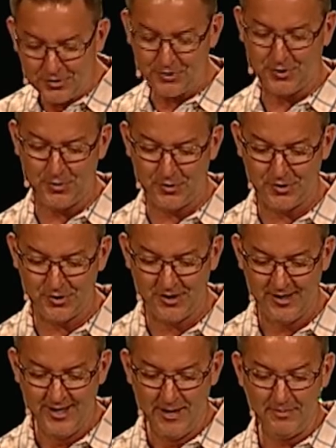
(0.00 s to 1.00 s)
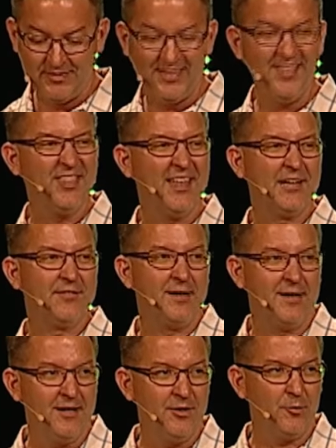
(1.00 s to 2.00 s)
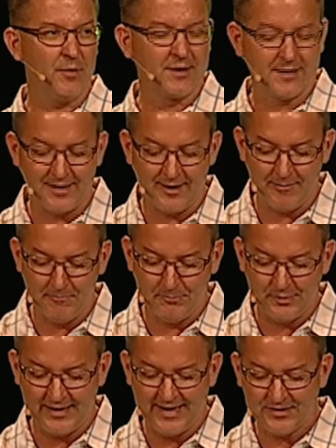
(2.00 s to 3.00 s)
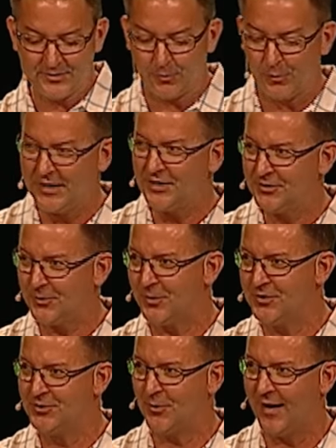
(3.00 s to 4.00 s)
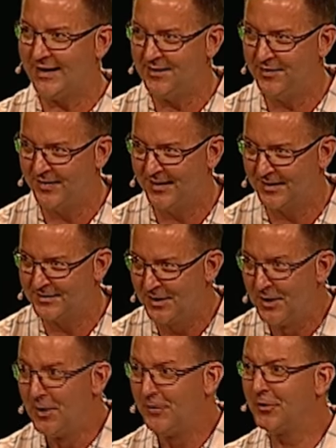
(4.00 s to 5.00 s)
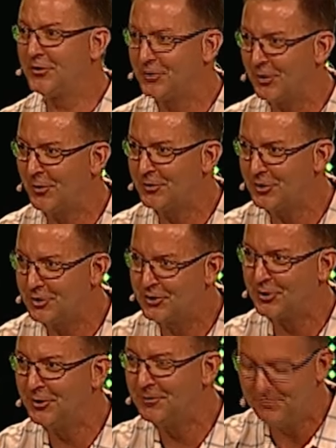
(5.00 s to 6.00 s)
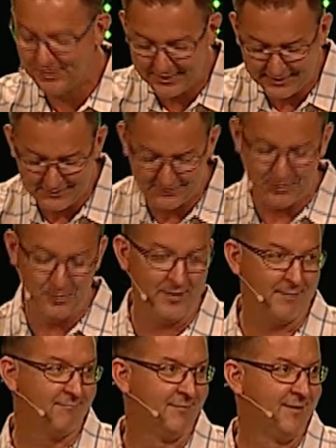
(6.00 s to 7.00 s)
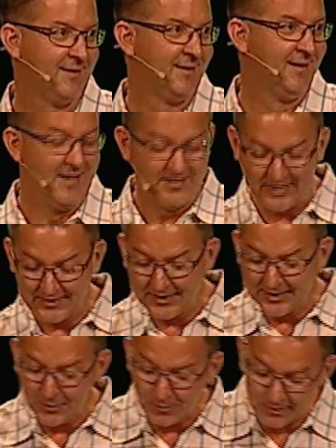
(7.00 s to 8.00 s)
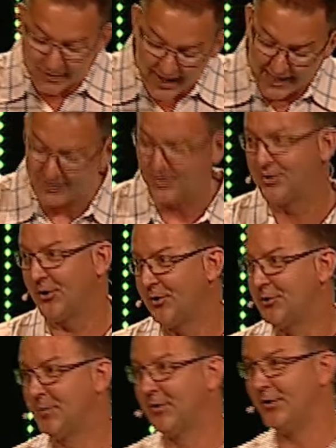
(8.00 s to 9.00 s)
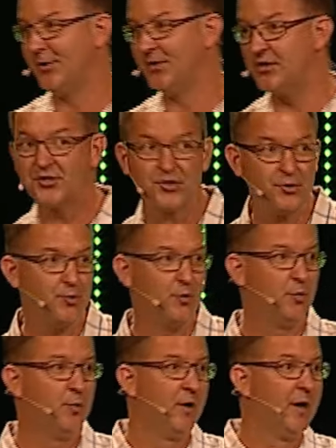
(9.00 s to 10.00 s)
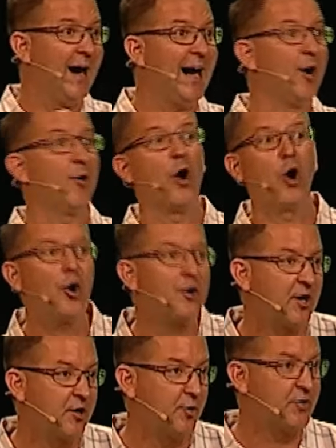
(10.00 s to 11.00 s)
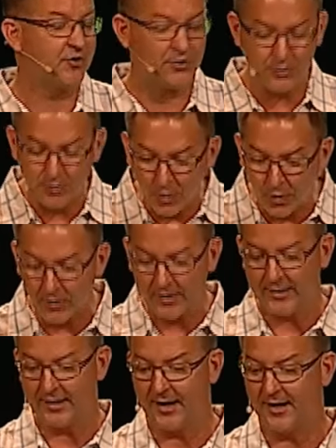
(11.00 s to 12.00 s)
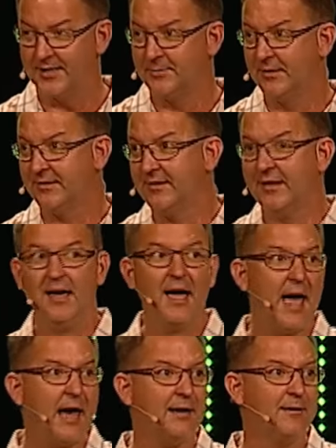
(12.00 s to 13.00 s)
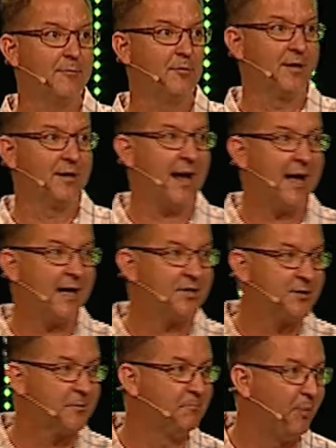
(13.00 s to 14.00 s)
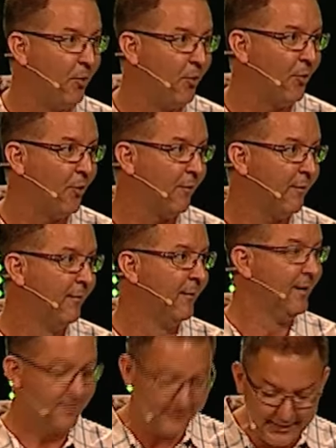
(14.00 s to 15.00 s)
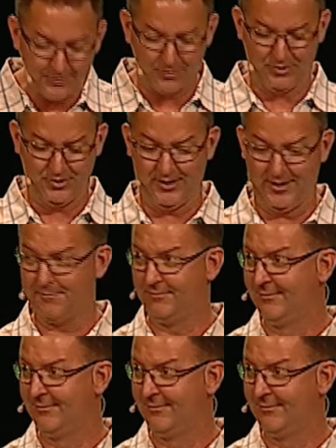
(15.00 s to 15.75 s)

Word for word: church, but then think of a hundred complex, resource draining things the church should be doing. They, they don't like the church because it's too hierarchical, it's too organized, but then they hate it when it has poor leadership.